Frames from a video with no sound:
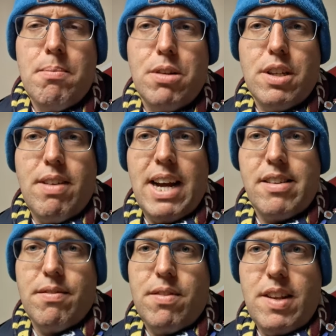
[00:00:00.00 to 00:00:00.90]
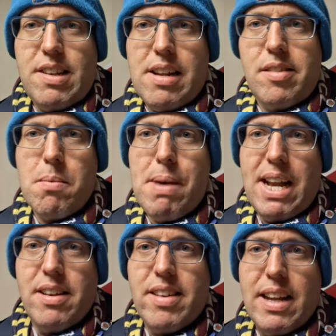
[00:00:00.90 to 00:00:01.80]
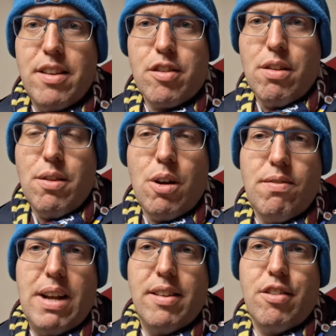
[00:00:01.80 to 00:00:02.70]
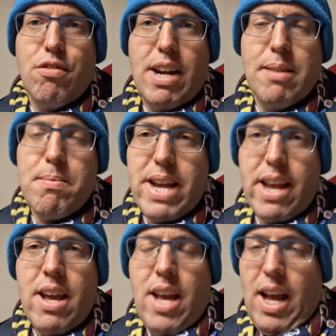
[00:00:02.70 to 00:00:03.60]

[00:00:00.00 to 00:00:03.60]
the reaction from the Chester bench and the Scunthorpe fans around me,